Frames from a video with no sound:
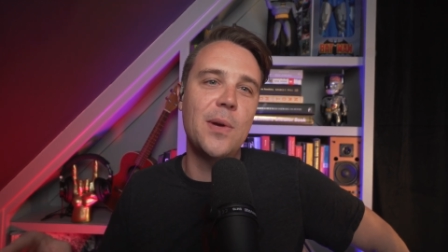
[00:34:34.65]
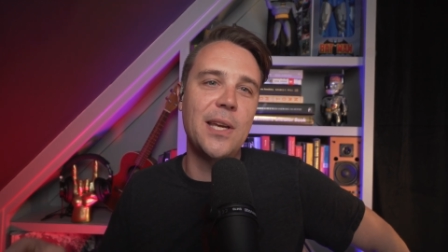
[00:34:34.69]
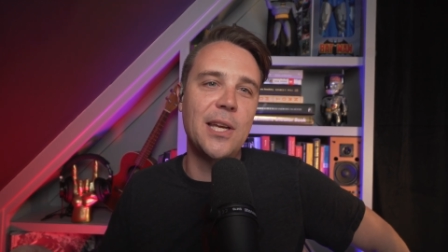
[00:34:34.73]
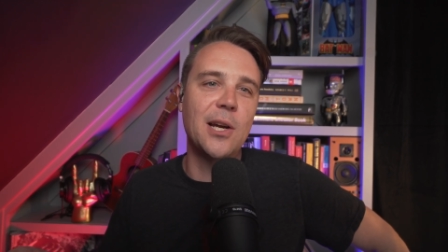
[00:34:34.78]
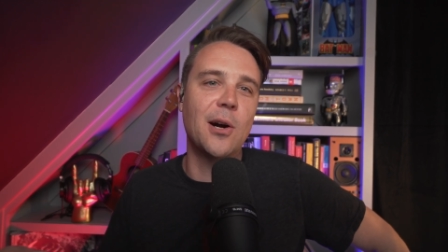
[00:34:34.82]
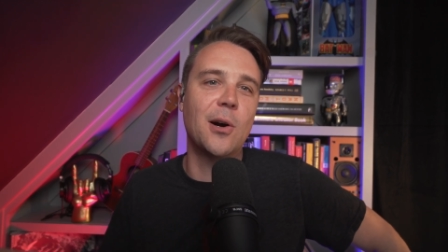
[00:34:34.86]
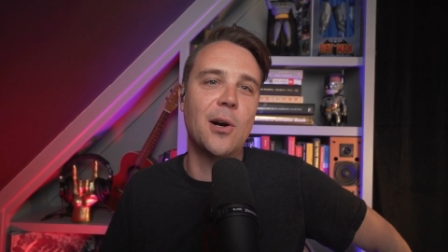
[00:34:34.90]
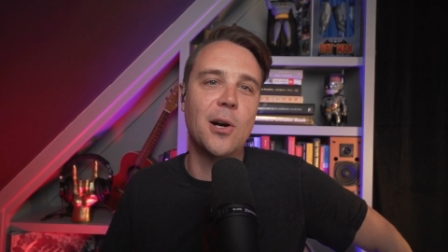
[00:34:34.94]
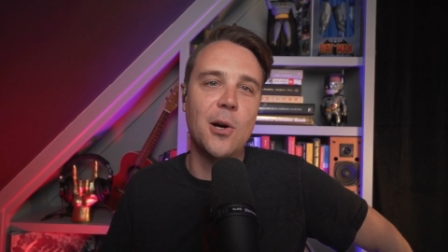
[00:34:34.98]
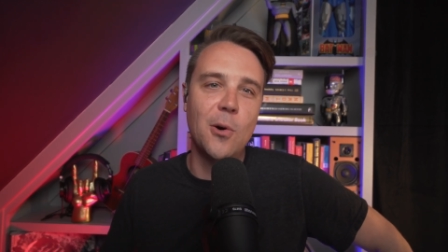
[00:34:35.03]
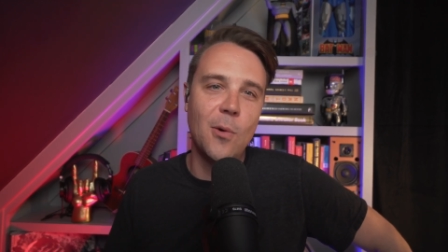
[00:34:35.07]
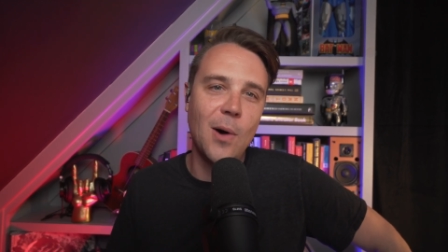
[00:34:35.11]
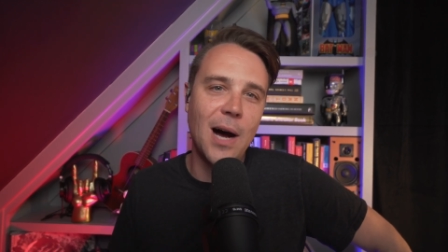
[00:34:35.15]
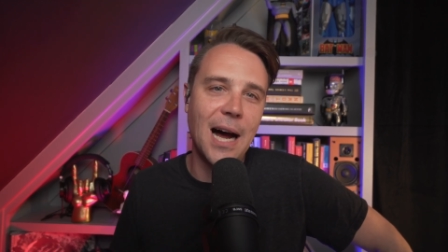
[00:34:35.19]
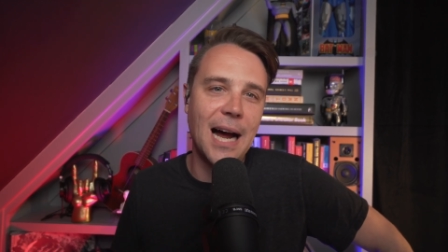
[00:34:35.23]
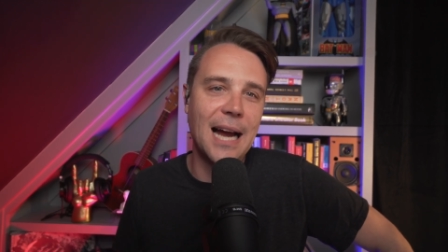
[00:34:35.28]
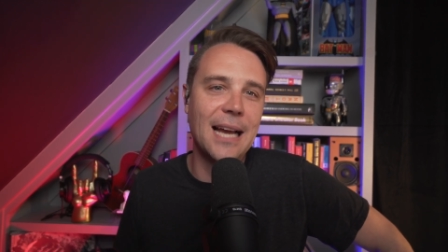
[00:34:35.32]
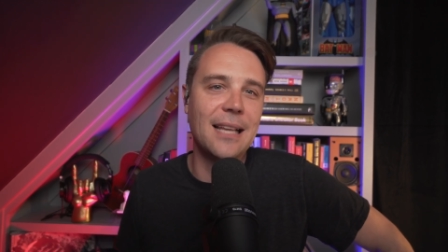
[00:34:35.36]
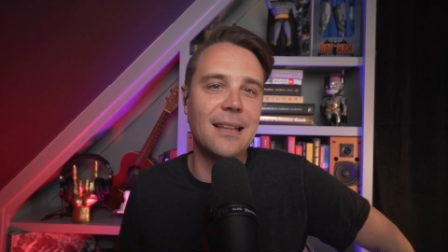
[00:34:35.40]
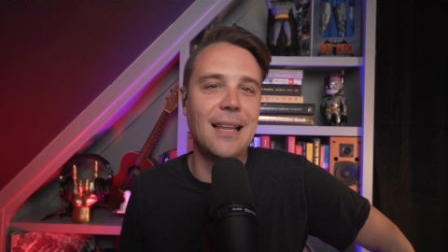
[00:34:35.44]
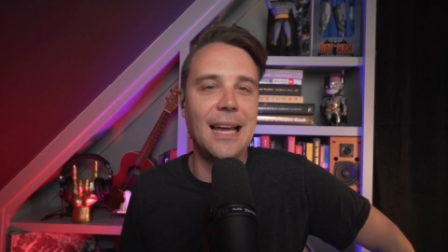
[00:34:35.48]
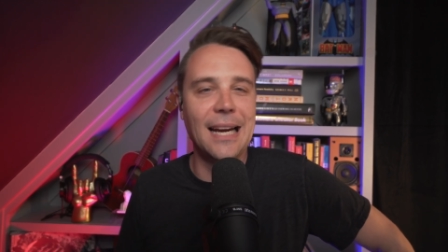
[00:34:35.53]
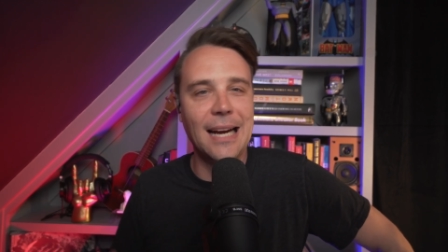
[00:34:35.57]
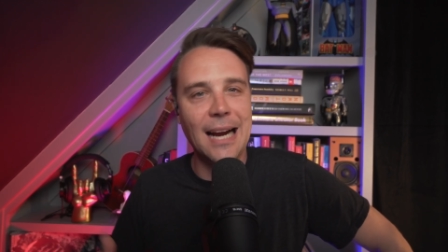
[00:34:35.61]

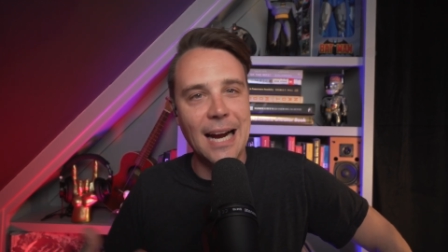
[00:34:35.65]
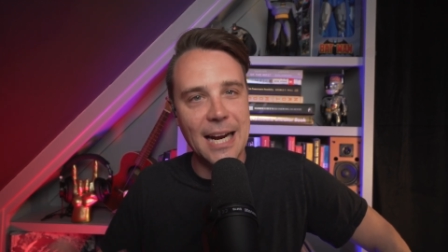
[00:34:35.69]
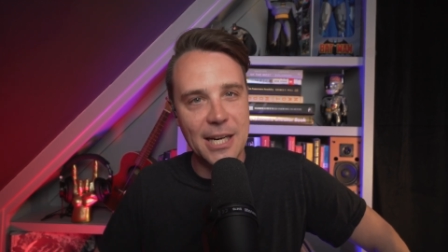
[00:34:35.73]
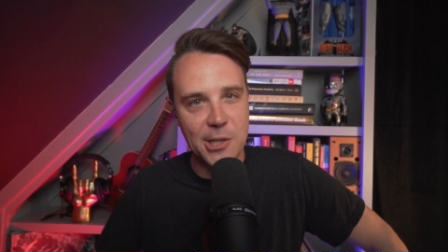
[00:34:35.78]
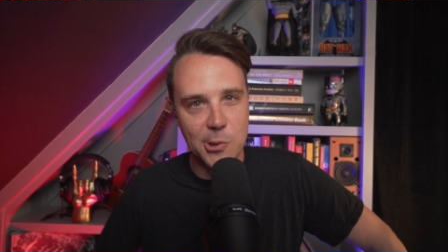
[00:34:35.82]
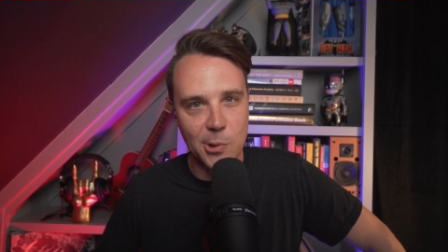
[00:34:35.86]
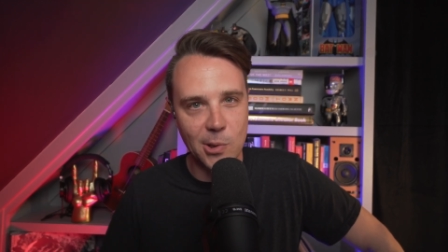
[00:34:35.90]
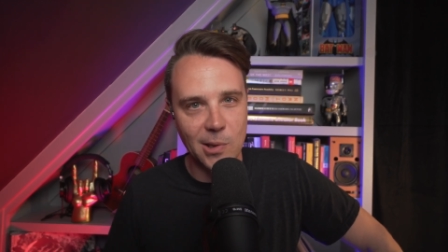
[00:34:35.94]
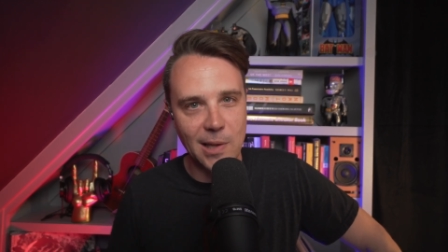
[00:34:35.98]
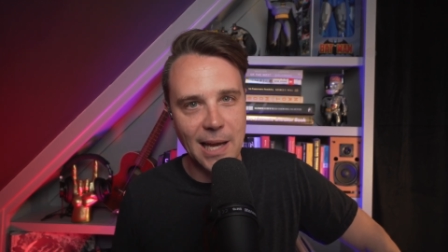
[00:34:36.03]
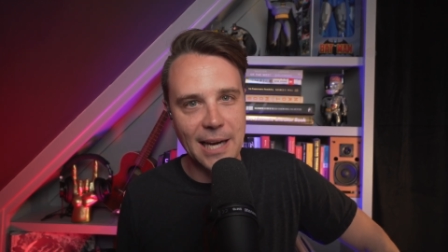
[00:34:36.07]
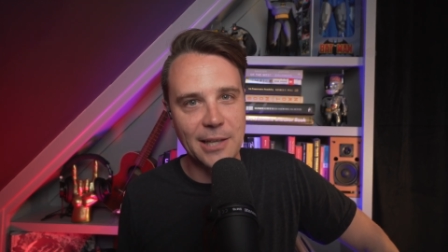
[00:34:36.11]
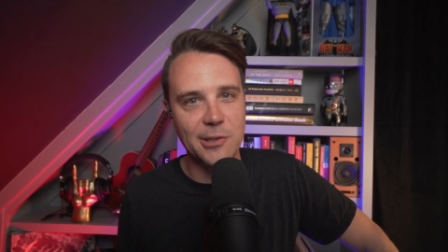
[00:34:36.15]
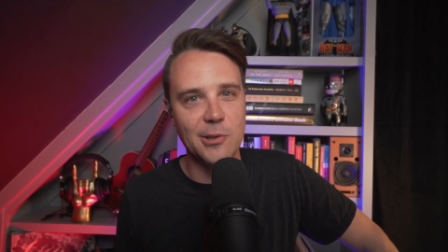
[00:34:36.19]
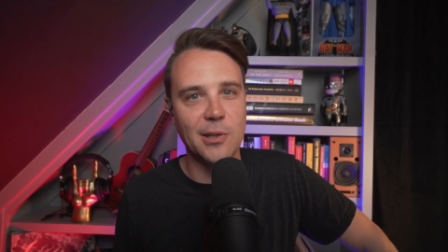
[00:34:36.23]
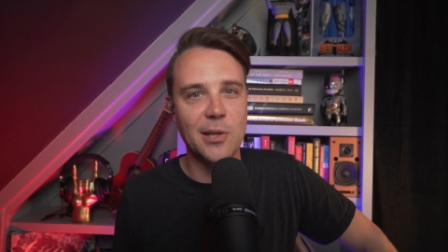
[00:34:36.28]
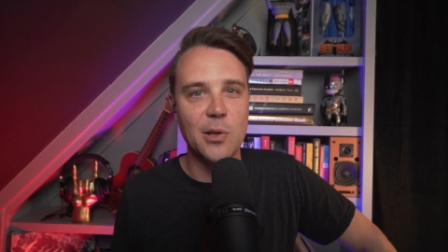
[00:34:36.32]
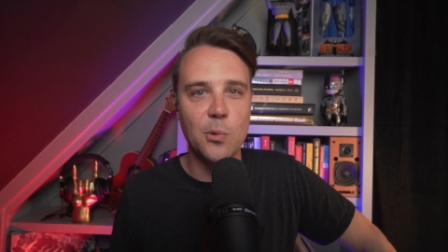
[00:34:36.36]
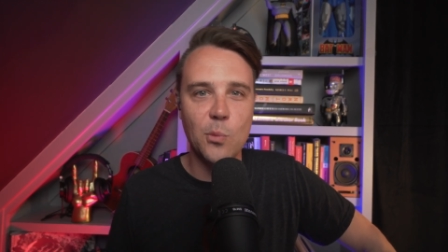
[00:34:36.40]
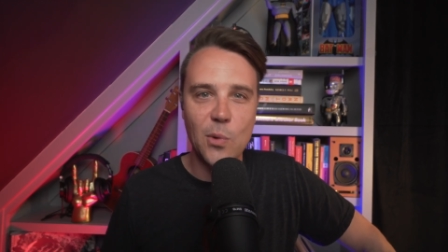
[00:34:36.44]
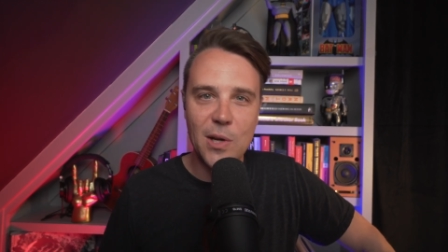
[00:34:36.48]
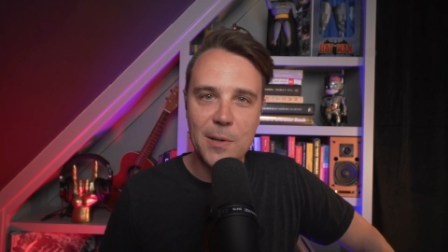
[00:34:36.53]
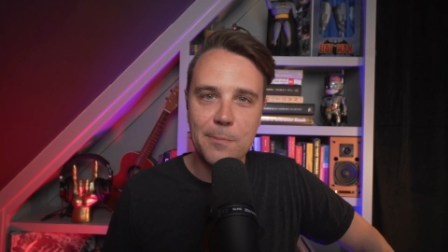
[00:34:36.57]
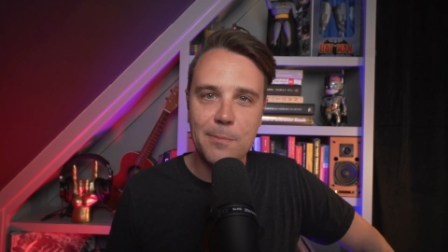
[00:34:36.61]
EROI, like hydroelectric
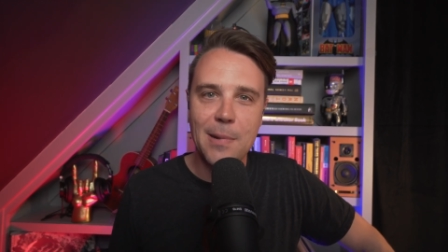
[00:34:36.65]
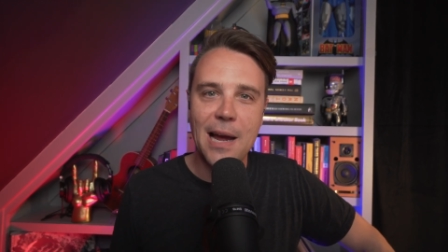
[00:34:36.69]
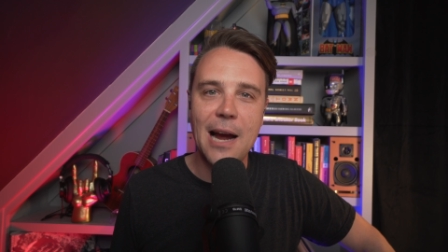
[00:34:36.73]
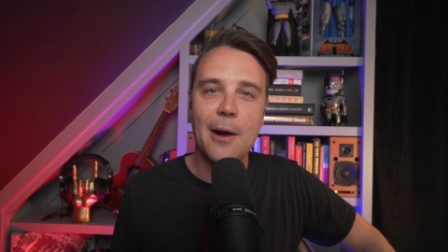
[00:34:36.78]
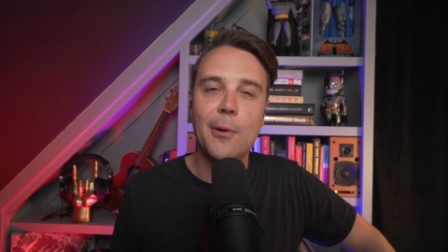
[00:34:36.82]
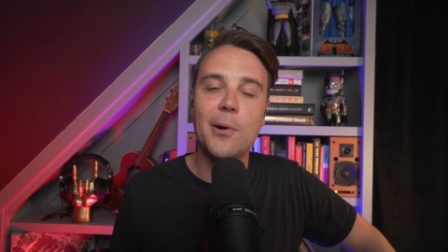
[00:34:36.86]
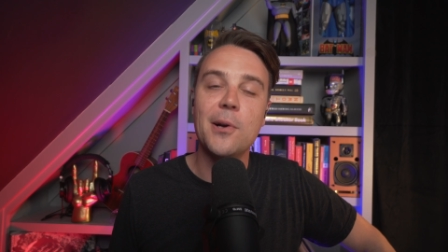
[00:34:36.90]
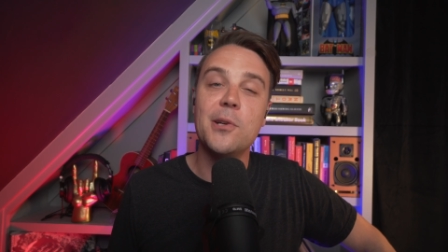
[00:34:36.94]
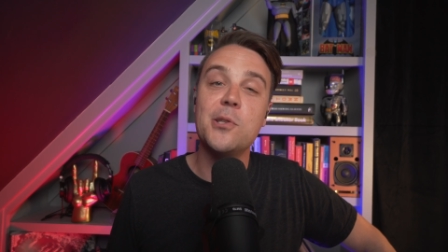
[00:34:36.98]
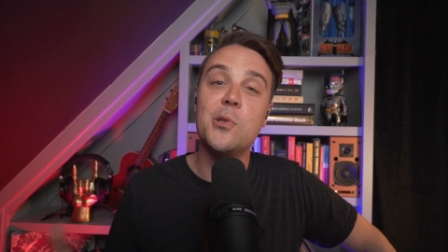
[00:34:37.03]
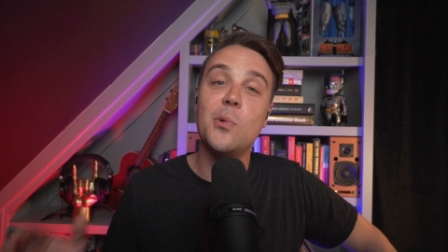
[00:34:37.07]
and wind power.